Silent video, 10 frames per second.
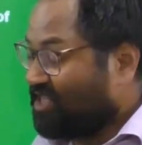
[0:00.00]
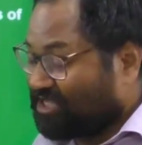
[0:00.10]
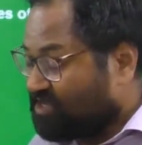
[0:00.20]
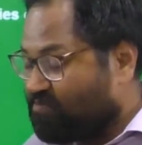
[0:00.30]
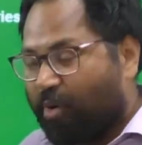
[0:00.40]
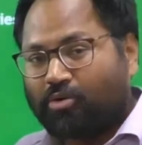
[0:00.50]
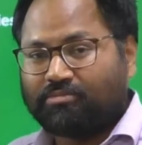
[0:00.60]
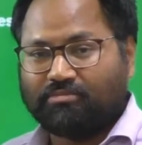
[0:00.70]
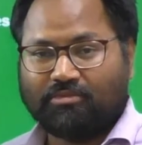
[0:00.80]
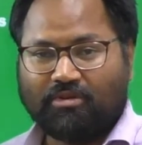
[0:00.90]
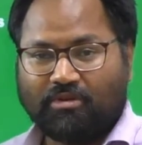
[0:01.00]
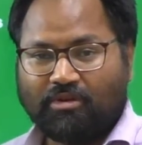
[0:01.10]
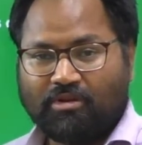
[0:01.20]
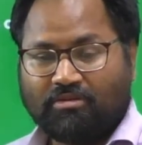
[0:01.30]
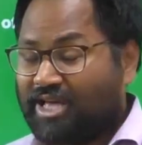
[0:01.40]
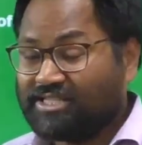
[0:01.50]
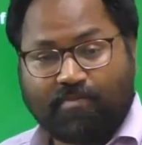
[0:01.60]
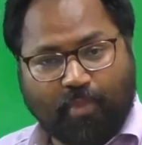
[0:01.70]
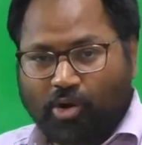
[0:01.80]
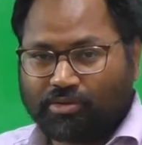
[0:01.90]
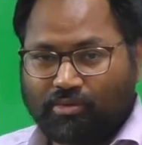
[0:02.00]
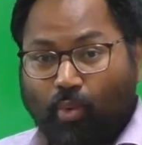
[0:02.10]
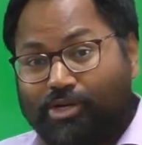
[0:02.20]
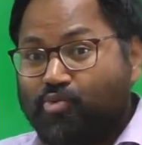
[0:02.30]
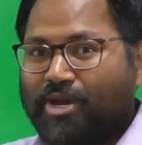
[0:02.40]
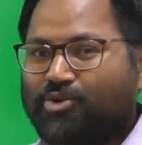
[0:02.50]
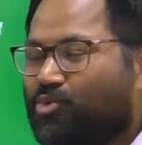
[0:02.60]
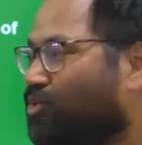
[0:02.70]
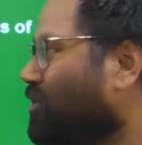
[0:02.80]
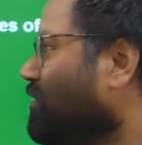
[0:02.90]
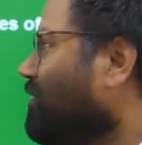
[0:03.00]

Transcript: that's important. That's important. What you can do?